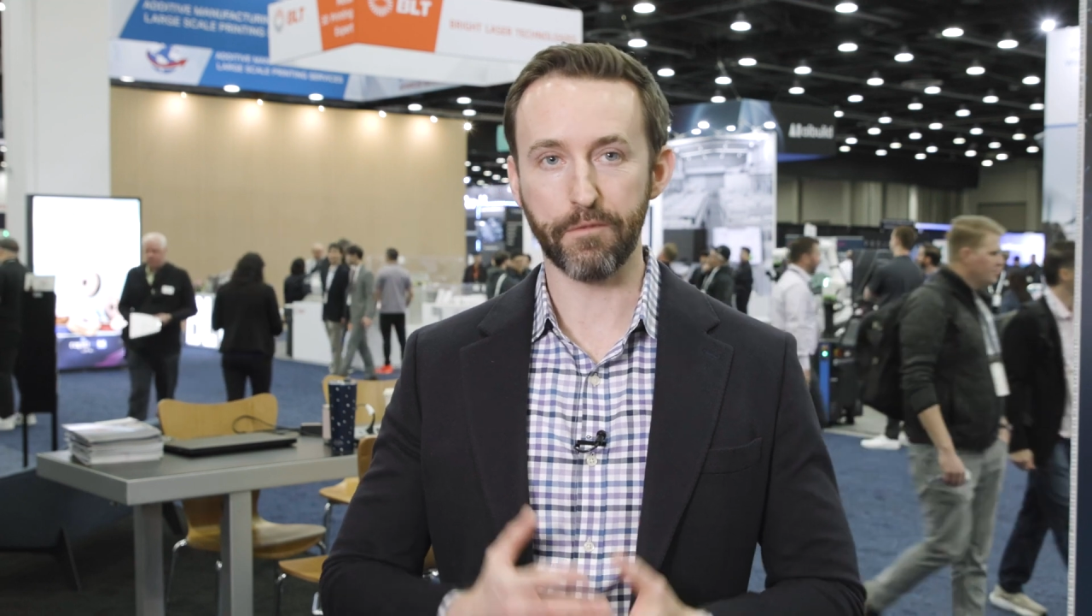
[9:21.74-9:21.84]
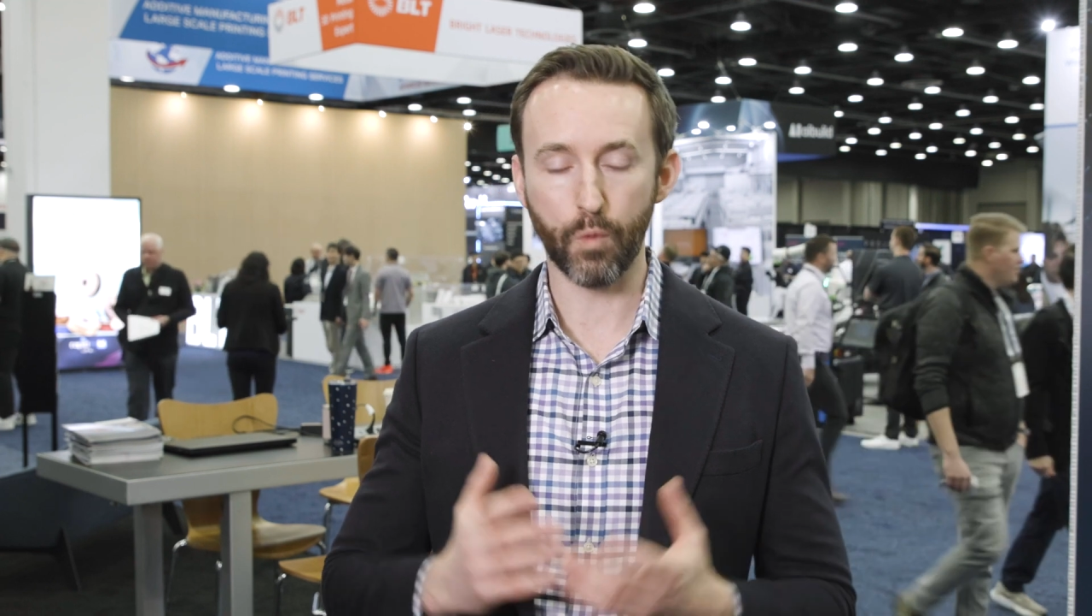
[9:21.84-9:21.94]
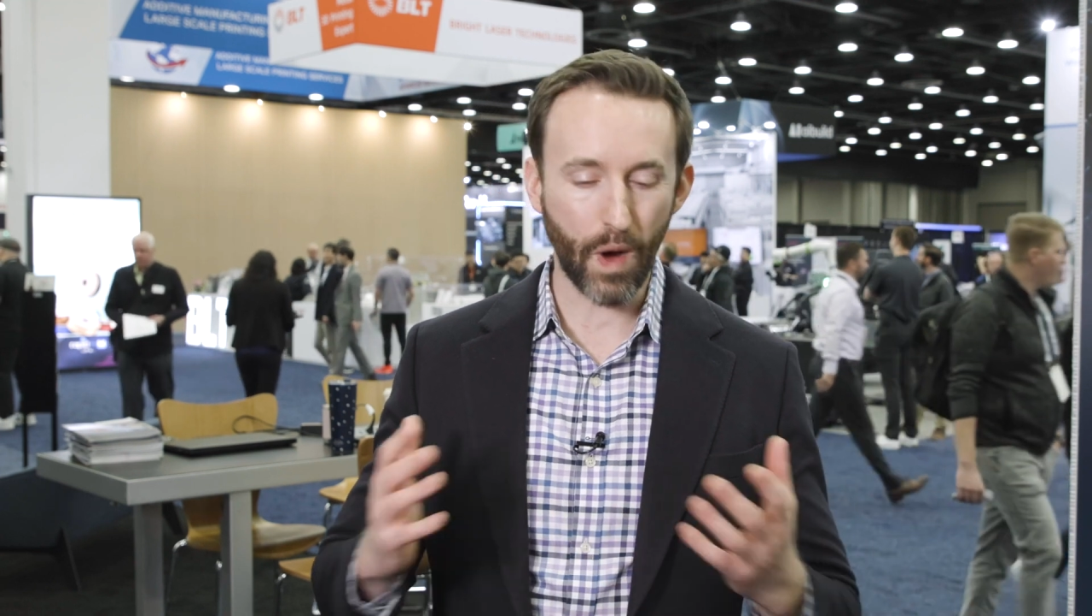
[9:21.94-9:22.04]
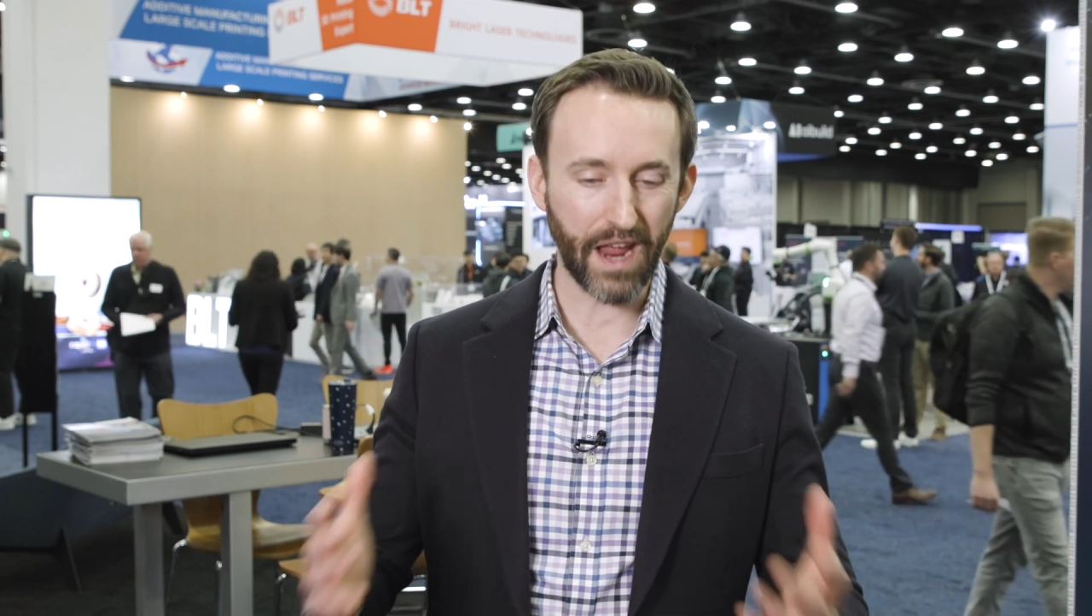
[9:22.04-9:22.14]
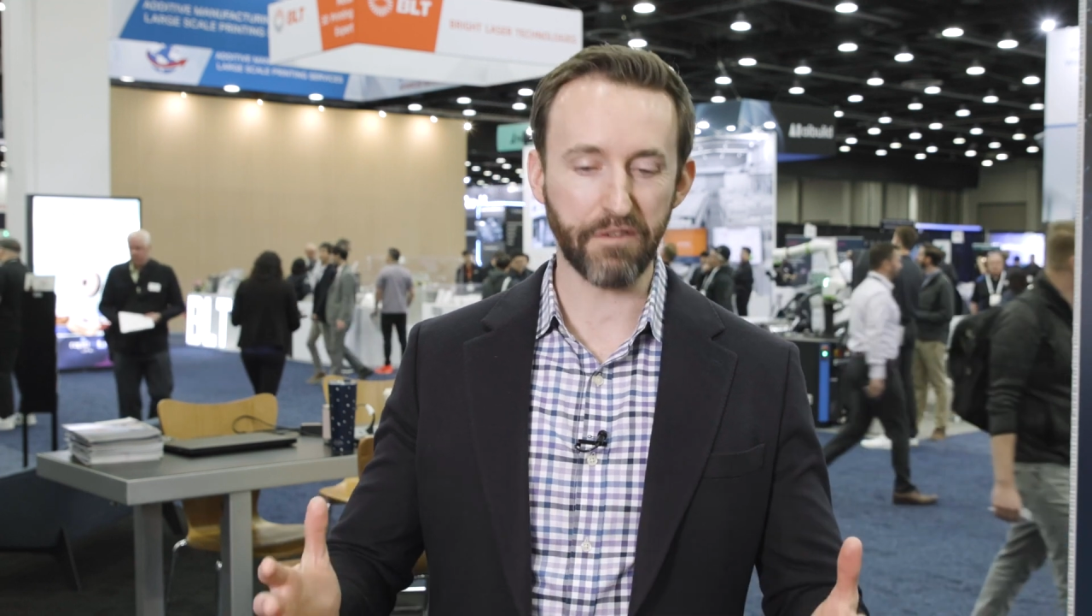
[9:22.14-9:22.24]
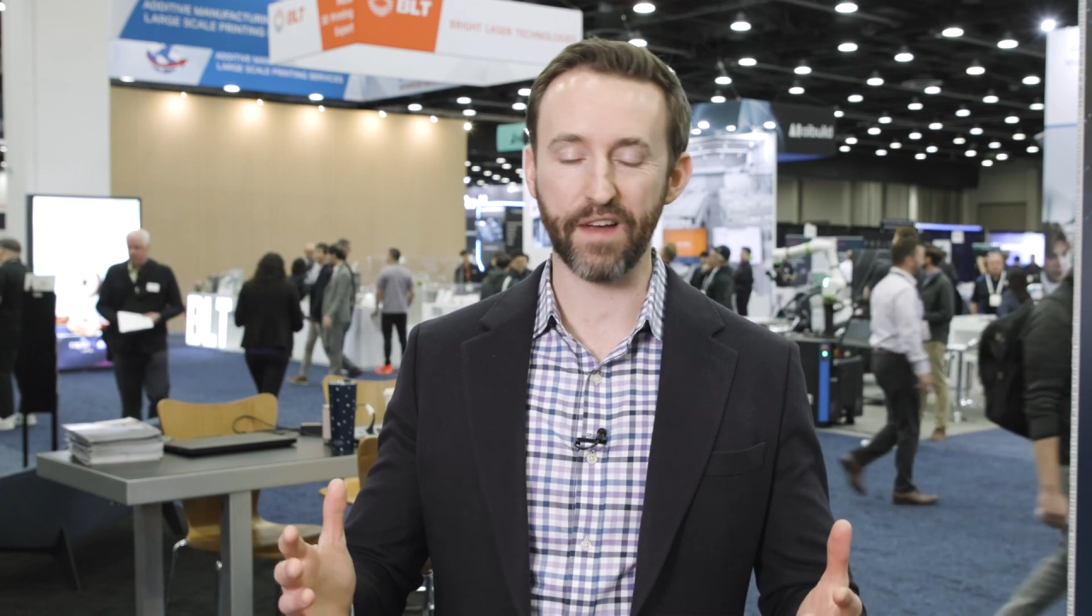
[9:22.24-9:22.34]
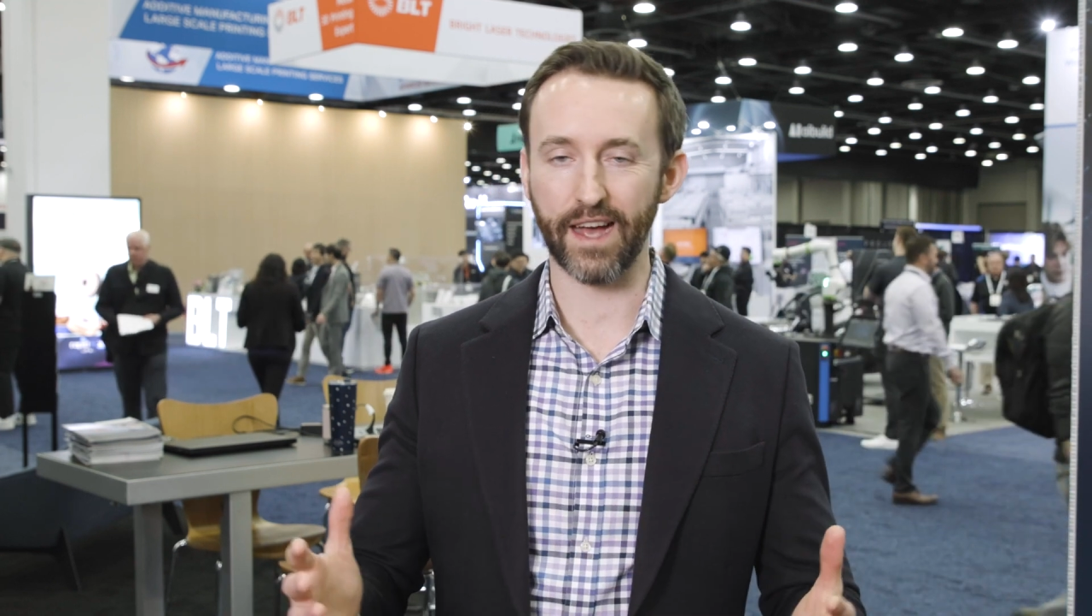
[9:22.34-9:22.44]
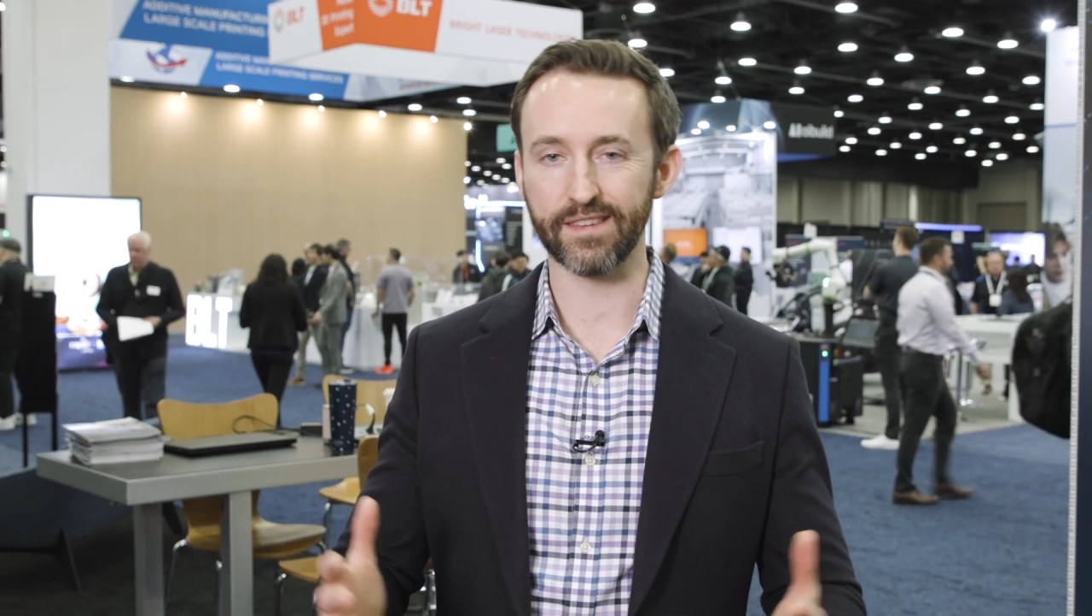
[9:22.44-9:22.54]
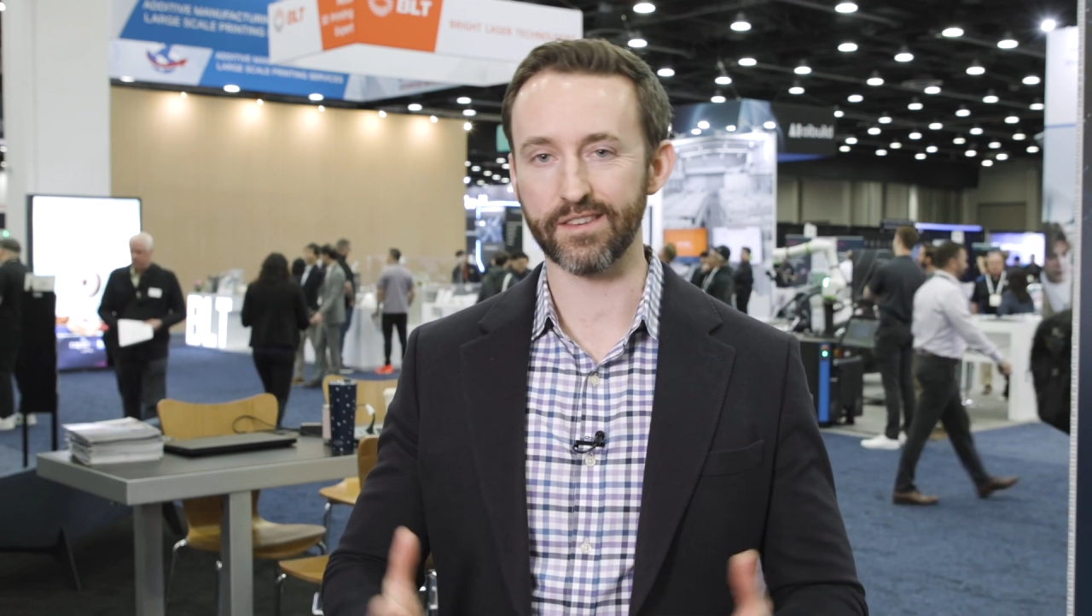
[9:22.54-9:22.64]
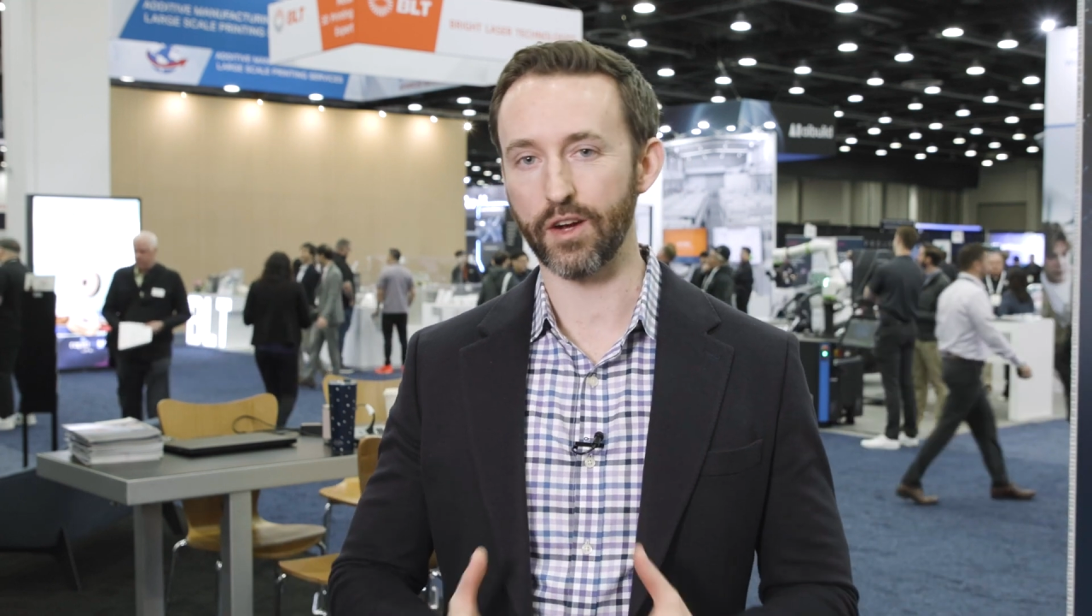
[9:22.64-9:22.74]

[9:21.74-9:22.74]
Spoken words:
way faster